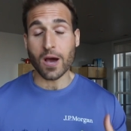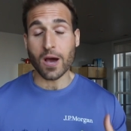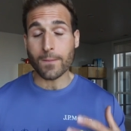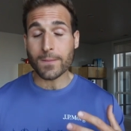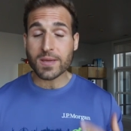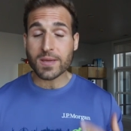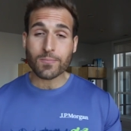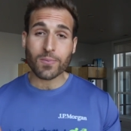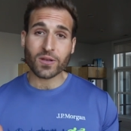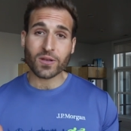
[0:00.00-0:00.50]

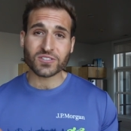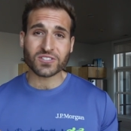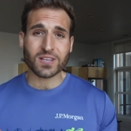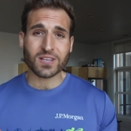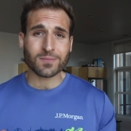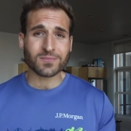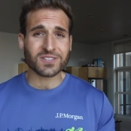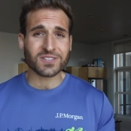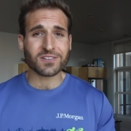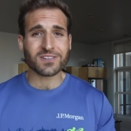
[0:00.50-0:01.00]
Now meatball
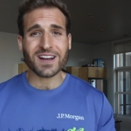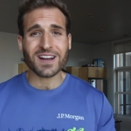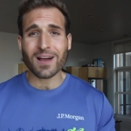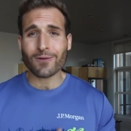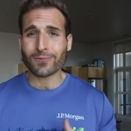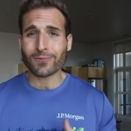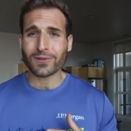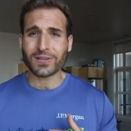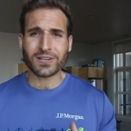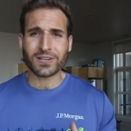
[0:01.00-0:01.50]
subs, they're
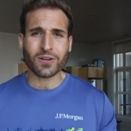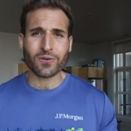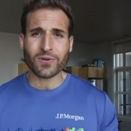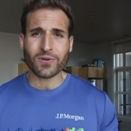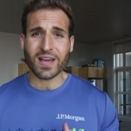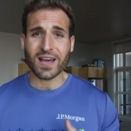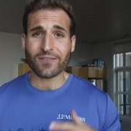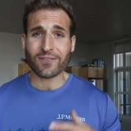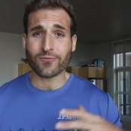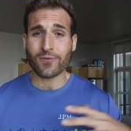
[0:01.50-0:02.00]
not really
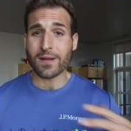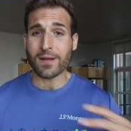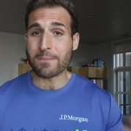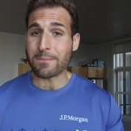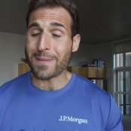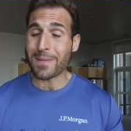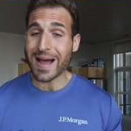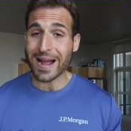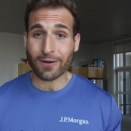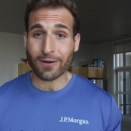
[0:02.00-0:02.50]
known to have
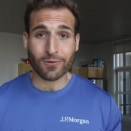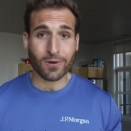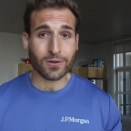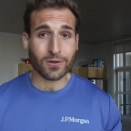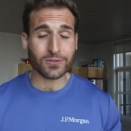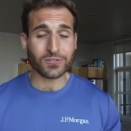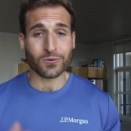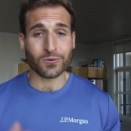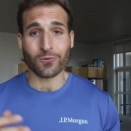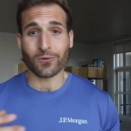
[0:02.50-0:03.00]
great
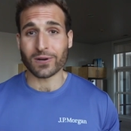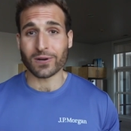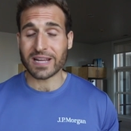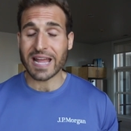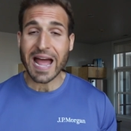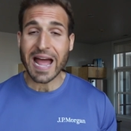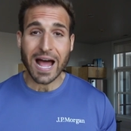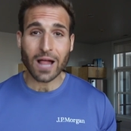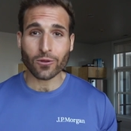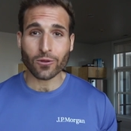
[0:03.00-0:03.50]
macros or
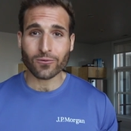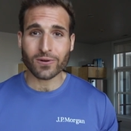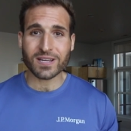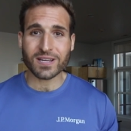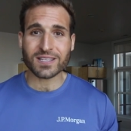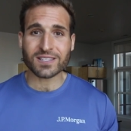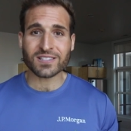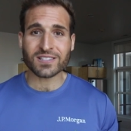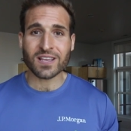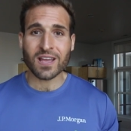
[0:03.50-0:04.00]

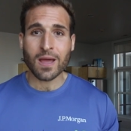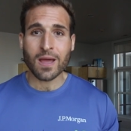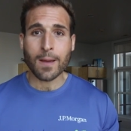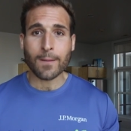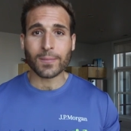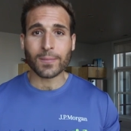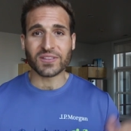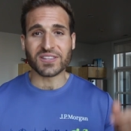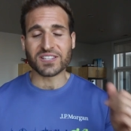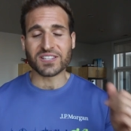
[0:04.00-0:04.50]
calories,
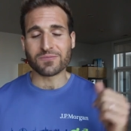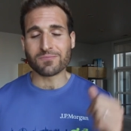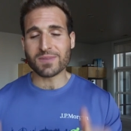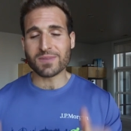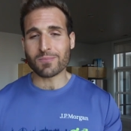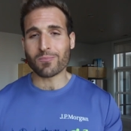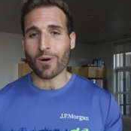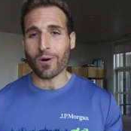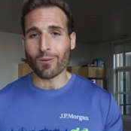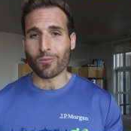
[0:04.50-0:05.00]
but this
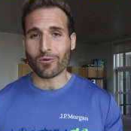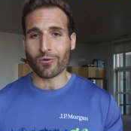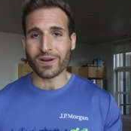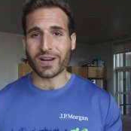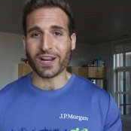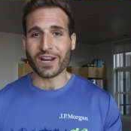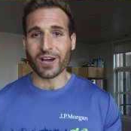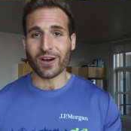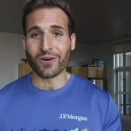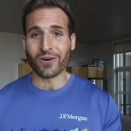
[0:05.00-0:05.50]
meatball
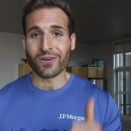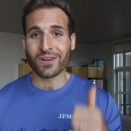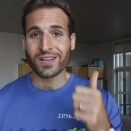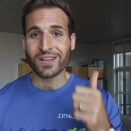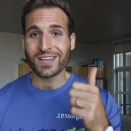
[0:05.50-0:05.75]
burrito,